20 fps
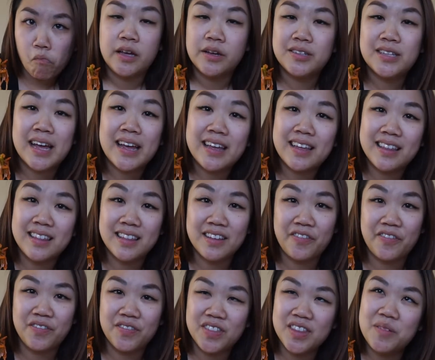It's
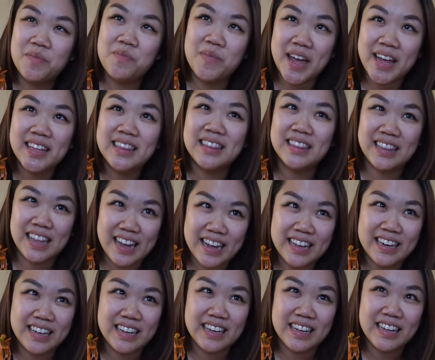like the main
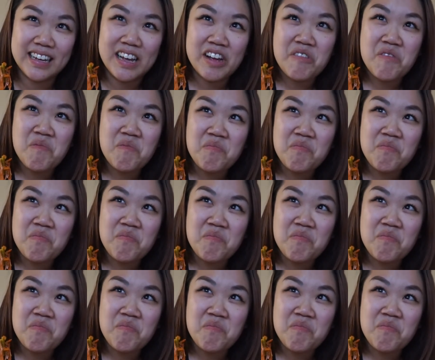lady